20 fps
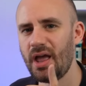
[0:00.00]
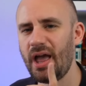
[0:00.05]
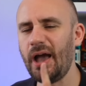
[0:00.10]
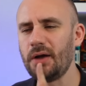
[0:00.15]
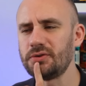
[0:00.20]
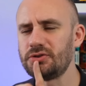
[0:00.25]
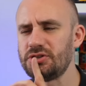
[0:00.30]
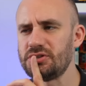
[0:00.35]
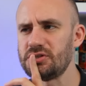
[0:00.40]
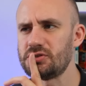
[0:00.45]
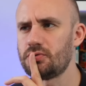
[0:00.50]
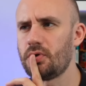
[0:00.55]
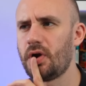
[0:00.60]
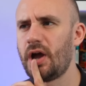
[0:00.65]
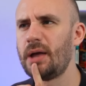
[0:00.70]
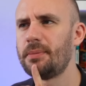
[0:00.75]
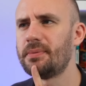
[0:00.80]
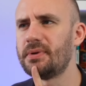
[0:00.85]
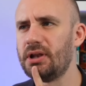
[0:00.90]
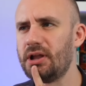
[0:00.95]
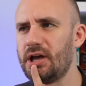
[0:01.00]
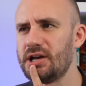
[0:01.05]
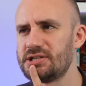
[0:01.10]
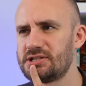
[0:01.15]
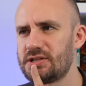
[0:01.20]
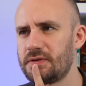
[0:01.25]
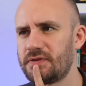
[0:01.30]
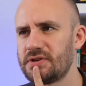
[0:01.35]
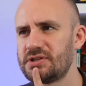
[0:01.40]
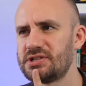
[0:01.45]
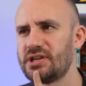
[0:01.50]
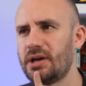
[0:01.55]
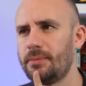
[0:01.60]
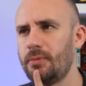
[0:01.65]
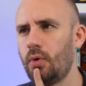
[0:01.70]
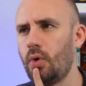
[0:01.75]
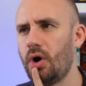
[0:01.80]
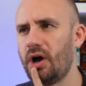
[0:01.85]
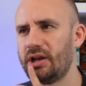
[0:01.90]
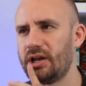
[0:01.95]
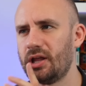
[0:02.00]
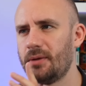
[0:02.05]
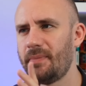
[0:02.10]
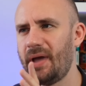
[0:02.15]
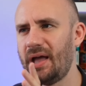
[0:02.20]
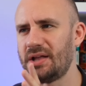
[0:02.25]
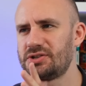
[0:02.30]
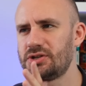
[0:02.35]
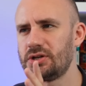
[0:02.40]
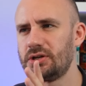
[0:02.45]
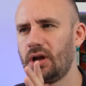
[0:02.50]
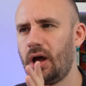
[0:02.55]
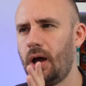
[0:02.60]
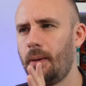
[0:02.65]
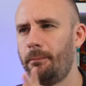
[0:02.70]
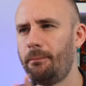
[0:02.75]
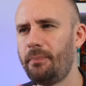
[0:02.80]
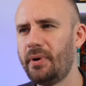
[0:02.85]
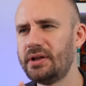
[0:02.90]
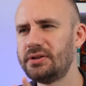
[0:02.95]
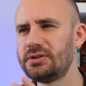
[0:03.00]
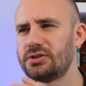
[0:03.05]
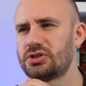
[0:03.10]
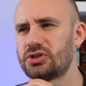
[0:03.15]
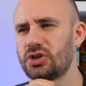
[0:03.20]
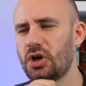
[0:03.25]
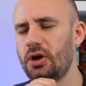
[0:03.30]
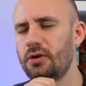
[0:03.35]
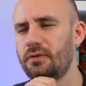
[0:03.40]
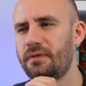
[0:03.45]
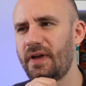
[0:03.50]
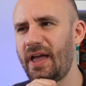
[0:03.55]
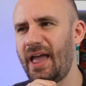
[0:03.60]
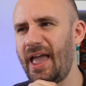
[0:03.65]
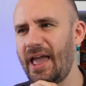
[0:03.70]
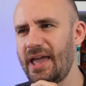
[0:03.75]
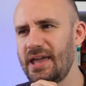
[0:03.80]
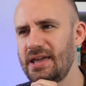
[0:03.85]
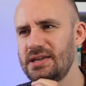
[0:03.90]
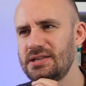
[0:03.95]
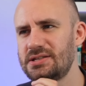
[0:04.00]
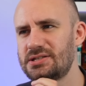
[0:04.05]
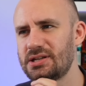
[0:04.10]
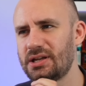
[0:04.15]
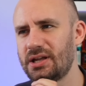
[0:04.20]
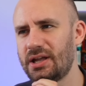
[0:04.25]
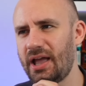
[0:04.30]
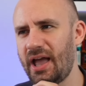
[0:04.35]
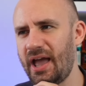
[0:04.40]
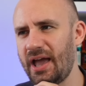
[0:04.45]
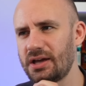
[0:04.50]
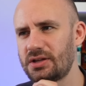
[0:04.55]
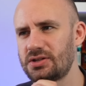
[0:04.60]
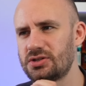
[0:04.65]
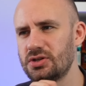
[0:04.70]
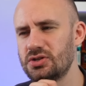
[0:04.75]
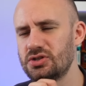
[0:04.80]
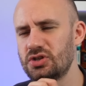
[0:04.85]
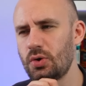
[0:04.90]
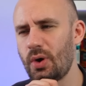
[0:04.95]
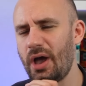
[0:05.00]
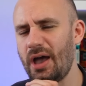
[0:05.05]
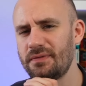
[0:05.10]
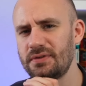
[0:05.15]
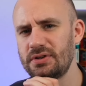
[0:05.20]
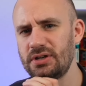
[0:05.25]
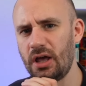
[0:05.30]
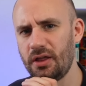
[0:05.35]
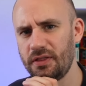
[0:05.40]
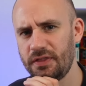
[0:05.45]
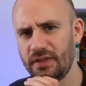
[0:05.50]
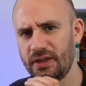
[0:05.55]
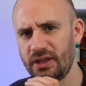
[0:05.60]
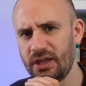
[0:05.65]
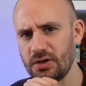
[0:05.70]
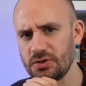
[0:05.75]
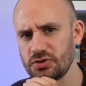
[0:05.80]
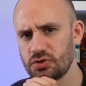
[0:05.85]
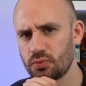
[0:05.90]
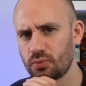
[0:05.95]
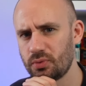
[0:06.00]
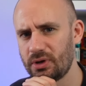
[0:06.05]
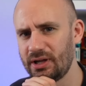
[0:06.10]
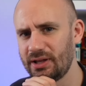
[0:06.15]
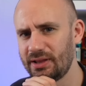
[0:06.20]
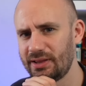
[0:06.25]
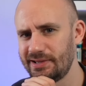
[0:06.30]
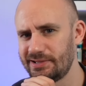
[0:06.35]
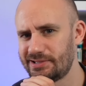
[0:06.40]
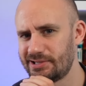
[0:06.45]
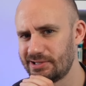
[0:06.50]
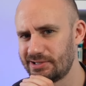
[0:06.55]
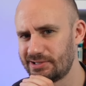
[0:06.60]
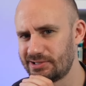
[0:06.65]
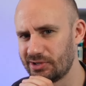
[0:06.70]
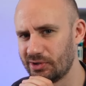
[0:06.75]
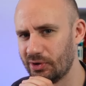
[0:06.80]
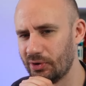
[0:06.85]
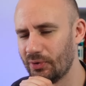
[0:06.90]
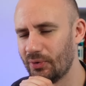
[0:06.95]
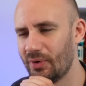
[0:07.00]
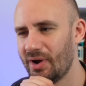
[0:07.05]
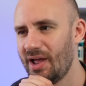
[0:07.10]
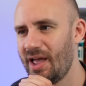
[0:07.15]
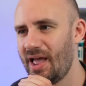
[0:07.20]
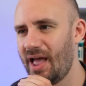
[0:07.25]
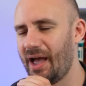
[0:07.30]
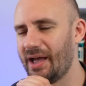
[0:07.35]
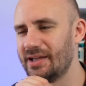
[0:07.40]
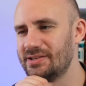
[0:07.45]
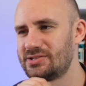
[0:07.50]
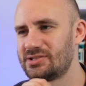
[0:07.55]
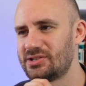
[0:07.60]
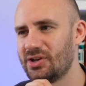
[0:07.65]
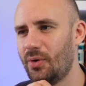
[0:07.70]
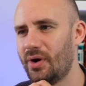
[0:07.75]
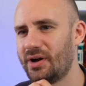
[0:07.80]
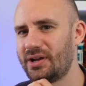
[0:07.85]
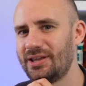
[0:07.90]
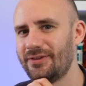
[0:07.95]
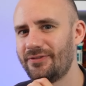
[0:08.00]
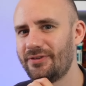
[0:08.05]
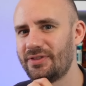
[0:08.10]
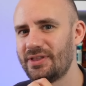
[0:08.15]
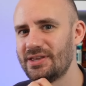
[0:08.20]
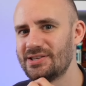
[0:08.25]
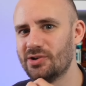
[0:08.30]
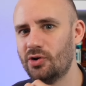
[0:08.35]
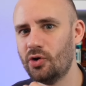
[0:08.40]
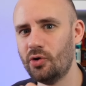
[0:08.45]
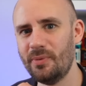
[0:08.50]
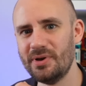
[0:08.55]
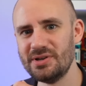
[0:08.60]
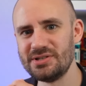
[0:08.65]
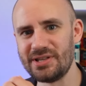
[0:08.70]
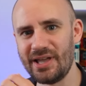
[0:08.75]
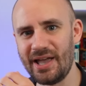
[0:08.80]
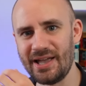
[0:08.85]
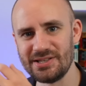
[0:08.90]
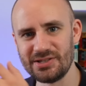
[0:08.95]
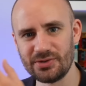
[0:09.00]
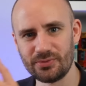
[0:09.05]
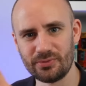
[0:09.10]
How to describe Last of the Summer Wine? Imagine a bunch of aging actors who have nothing else really to do and so are given this almost as a